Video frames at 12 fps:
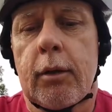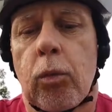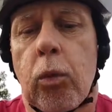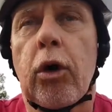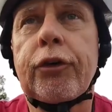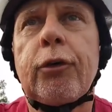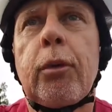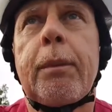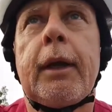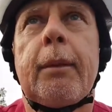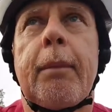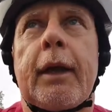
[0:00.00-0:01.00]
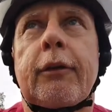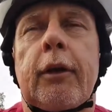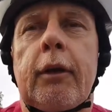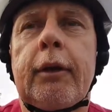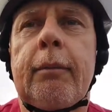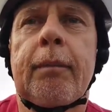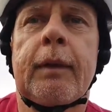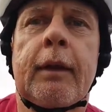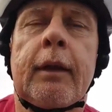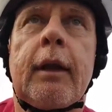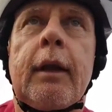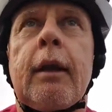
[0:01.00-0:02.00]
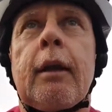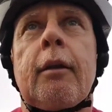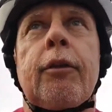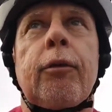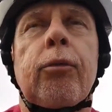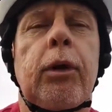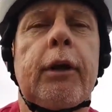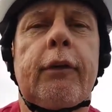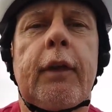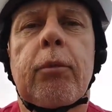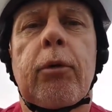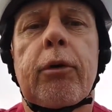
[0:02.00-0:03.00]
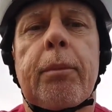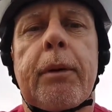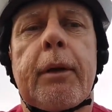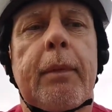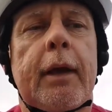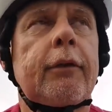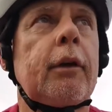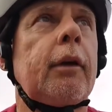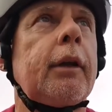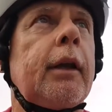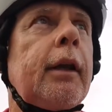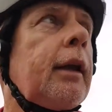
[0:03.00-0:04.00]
want to appear masculine. The reason they want to appear masculine